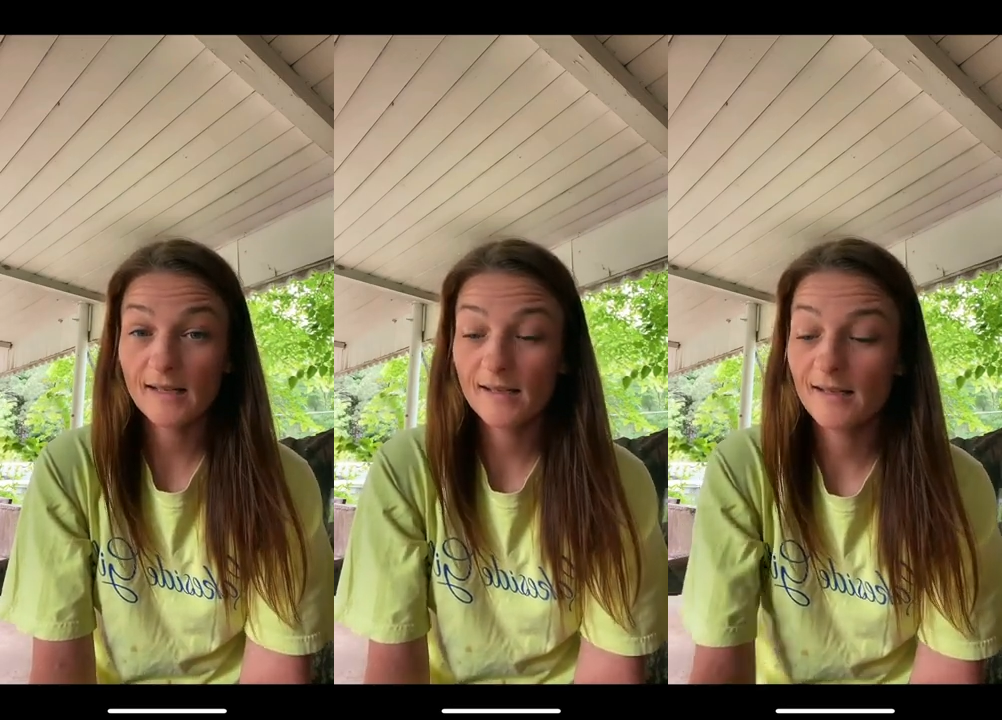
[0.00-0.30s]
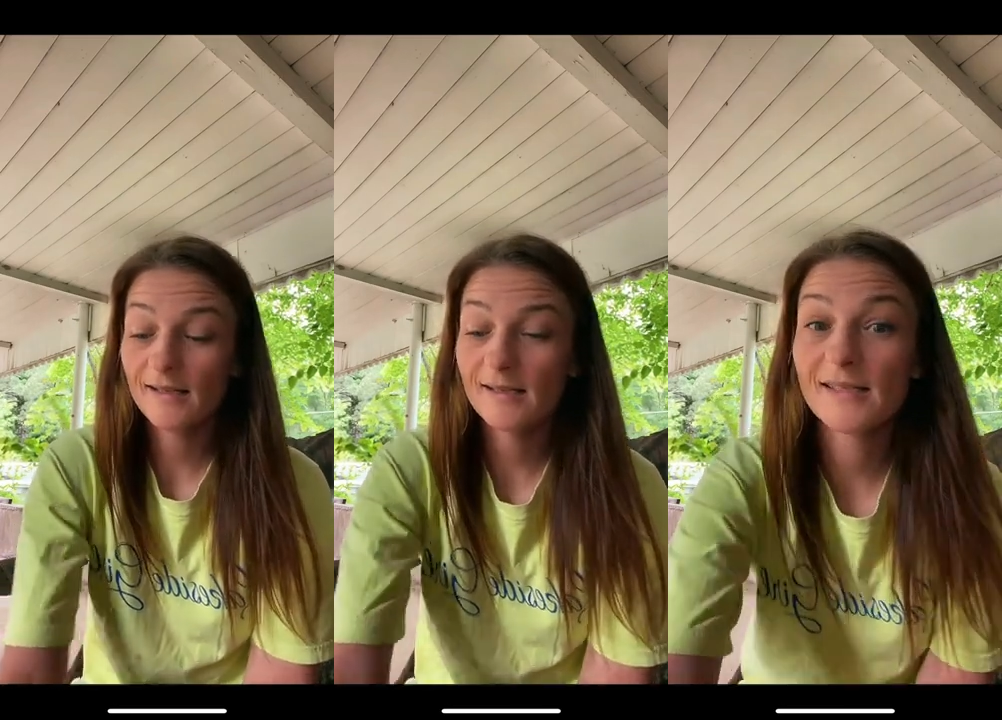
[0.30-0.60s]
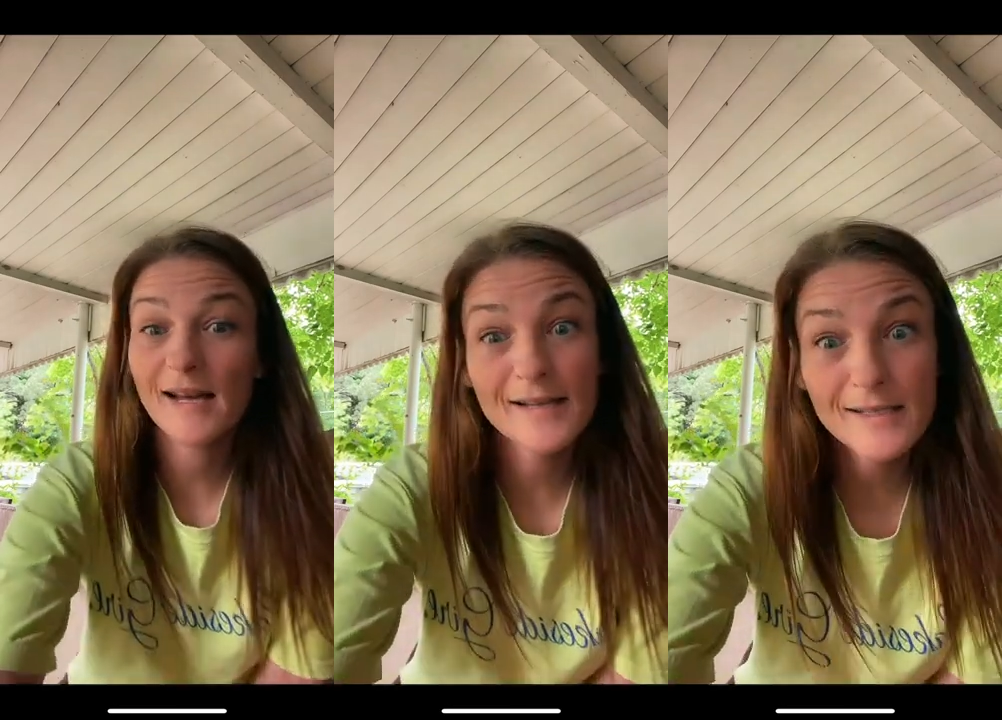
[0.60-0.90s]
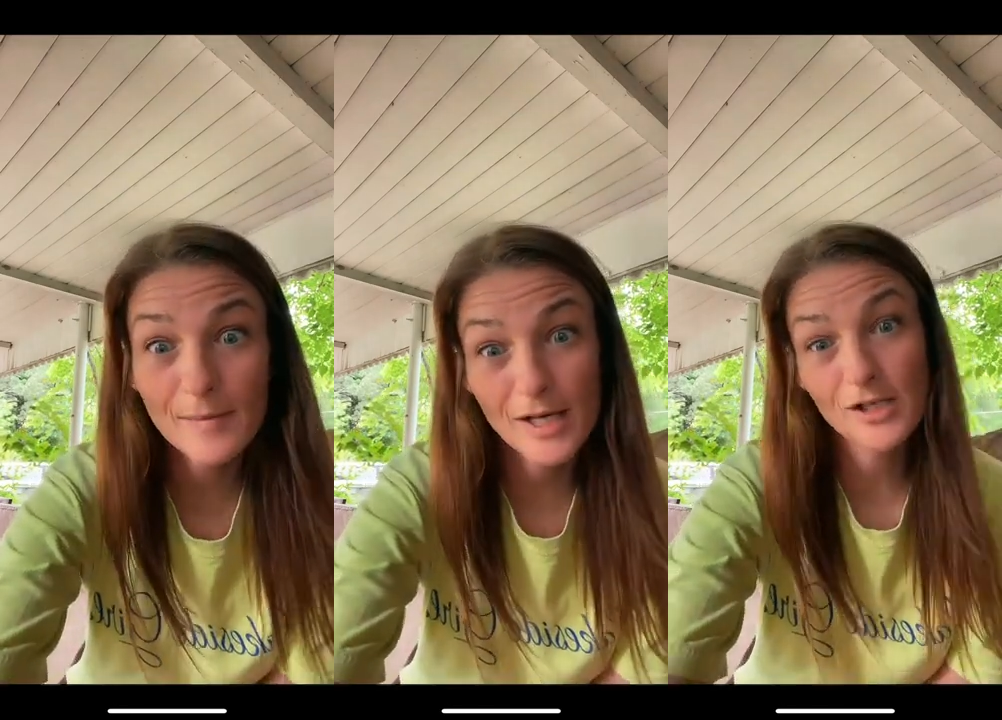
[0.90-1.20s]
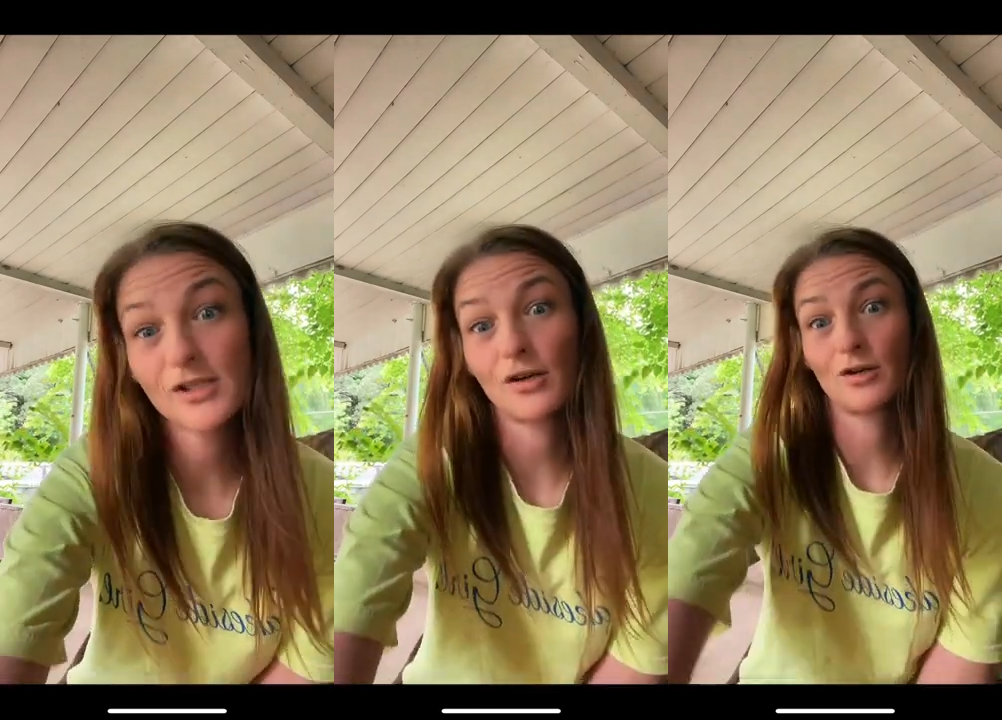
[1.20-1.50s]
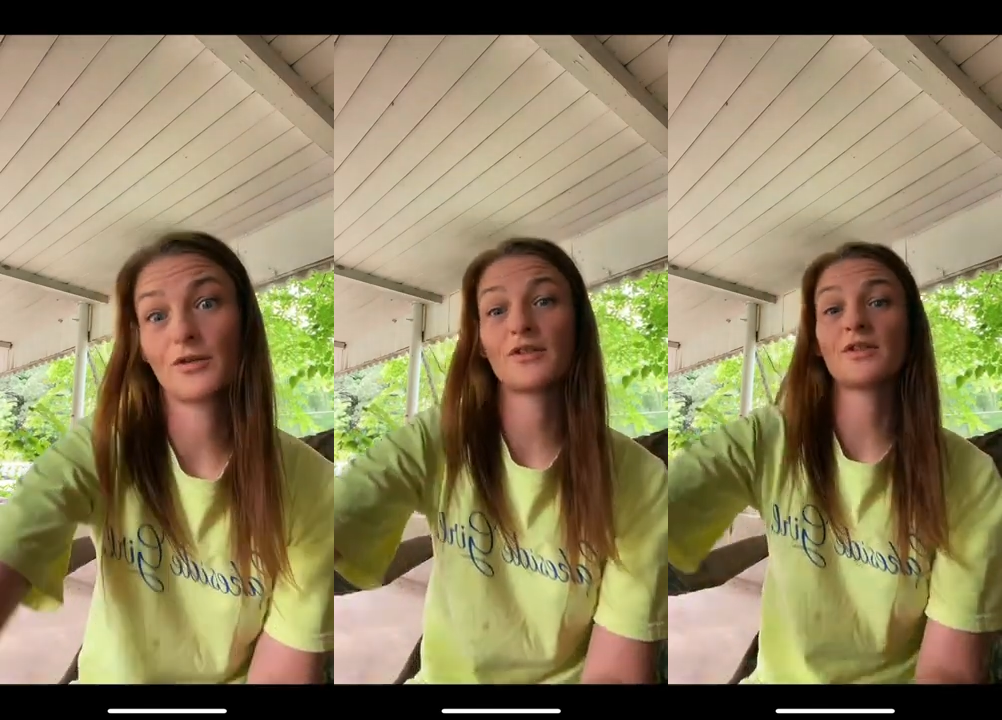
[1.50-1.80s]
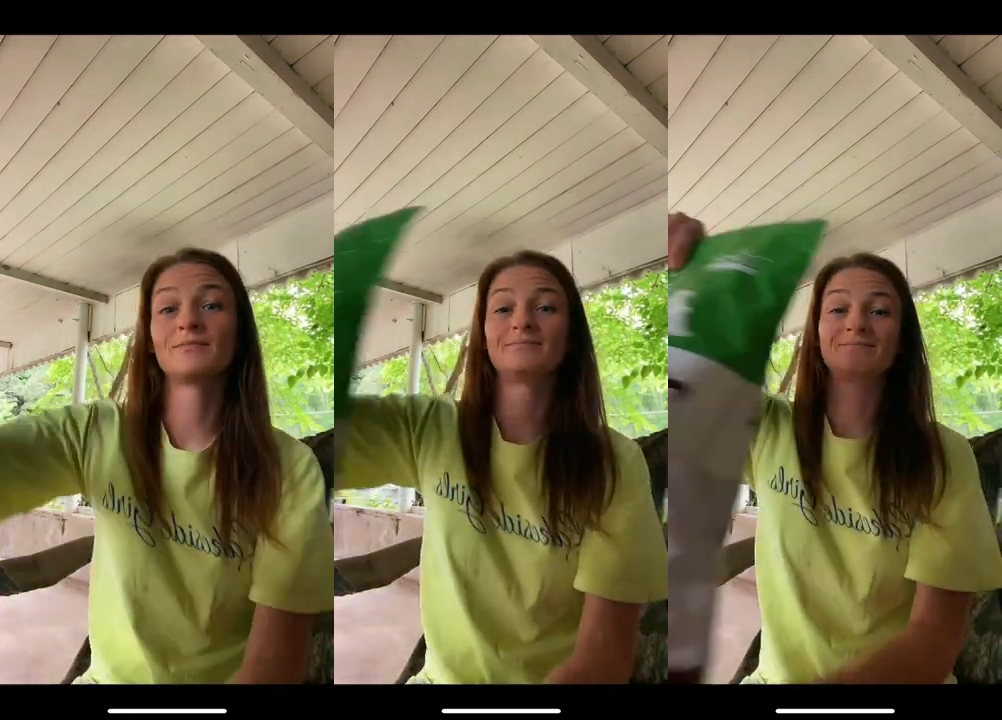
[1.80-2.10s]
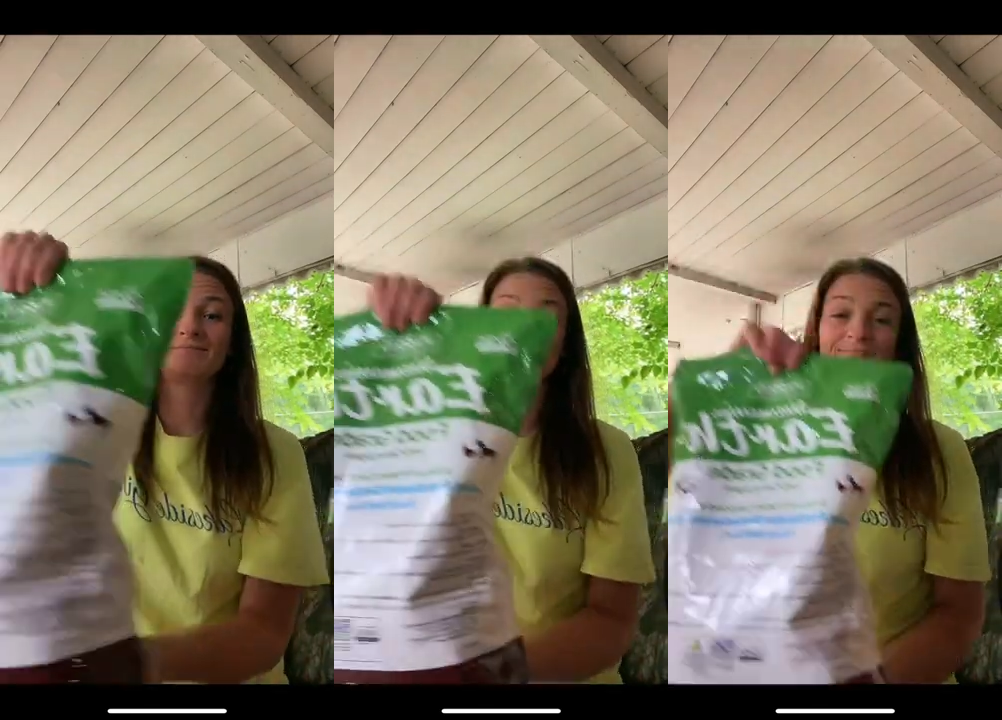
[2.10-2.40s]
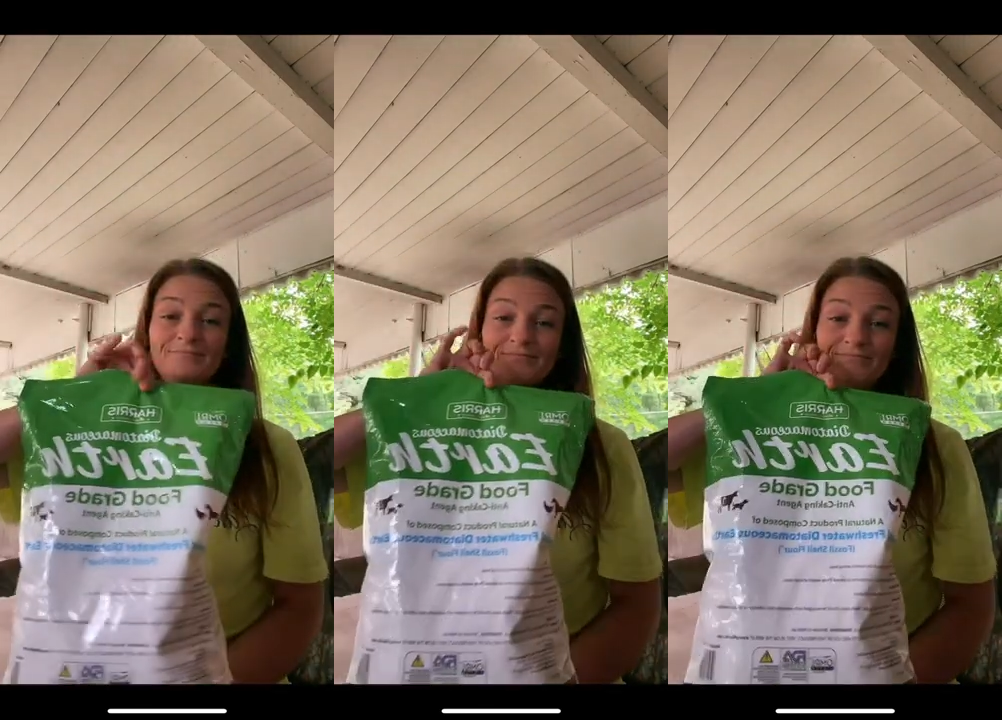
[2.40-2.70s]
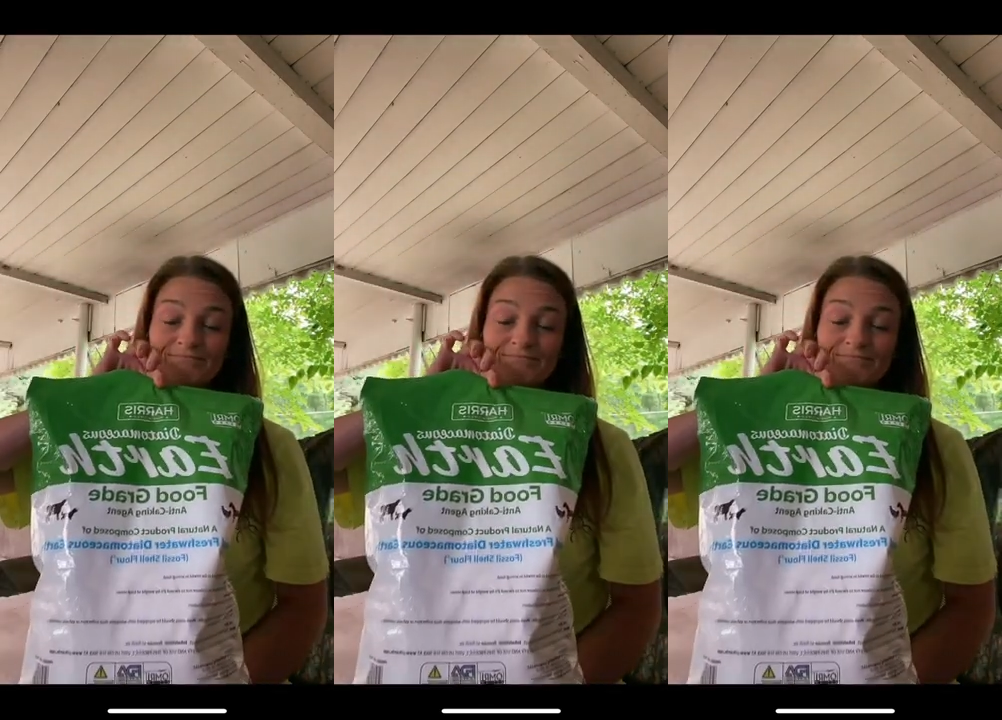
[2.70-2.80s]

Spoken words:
is diatomaceous earth.